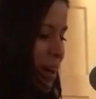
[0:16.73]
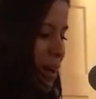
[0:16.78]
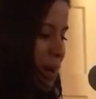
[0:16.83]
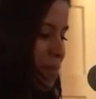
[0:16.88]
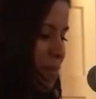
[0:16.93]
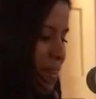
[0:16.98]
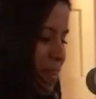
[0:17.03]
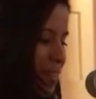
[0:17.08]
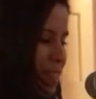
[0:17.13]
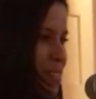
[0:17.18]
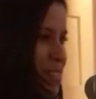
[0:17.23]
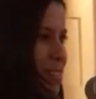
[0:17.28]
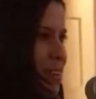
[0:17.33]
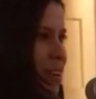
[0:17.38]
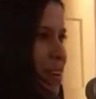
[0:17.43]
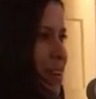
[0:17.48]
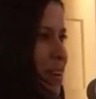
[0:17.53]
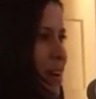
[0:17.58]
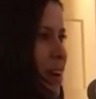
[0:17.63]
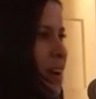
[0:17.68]
I'm going to
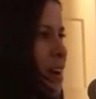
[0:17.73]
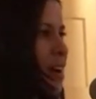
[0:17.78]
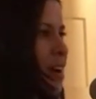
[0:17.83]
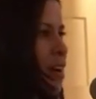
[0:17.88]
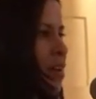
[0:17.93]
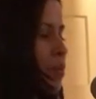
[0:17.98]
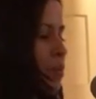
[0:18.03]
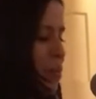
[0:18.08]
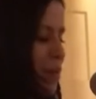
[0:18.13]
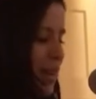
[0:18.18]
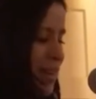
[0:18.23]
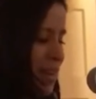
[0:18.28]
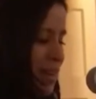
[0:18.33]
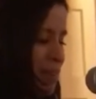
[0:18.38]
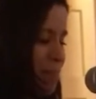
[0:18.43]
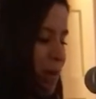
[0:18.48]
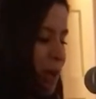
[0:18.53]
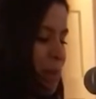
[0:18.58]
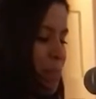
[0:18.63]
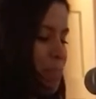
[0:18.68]
start
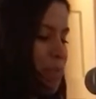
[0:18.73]
reading my